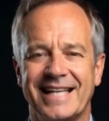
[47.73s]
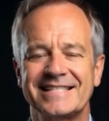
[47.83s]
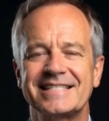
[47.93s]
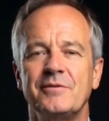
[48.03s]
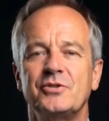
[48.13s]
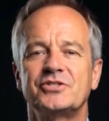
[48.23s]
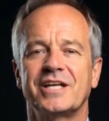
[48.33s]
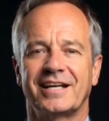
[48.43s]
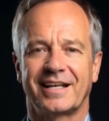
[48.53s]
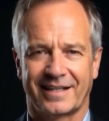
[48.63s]
Next time you
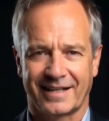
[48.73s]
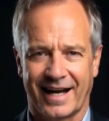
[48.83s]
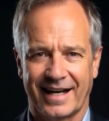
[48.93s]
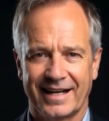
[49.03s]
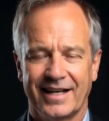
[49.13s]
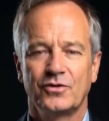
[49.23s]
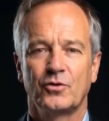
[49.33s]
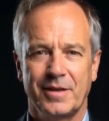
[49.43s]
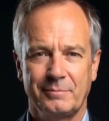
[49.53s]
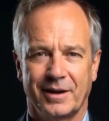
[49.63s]
stare at a clock,
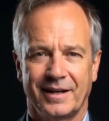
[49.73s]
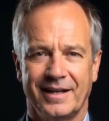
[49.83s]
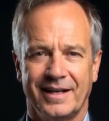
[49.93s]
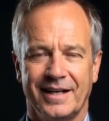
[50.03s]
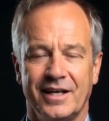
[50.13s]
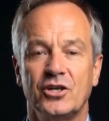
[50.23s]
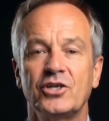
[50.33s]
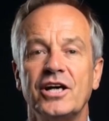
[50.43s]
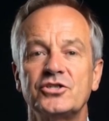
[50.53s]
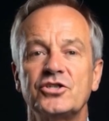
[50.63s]
remember, you're
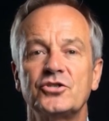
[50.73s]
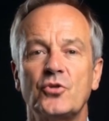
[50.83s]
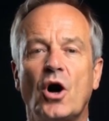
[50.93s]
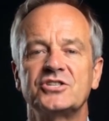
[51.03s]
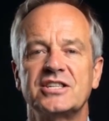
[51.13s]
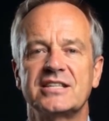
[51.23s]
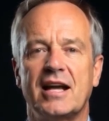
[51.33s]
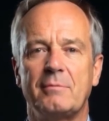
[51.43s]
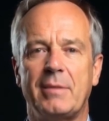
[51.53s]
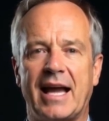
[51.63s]
not just watching
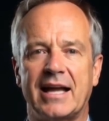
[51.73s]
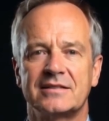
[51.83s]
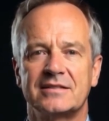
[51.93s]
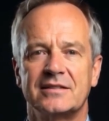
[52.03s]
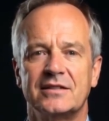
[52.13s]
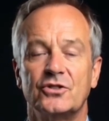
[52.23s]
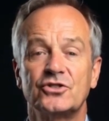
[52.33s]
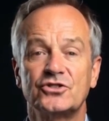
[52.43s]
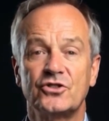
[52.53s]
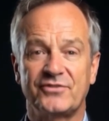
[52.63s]
time pass, you're
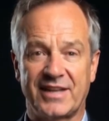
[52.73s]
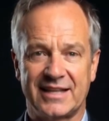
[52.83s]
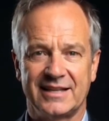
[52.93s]
surfing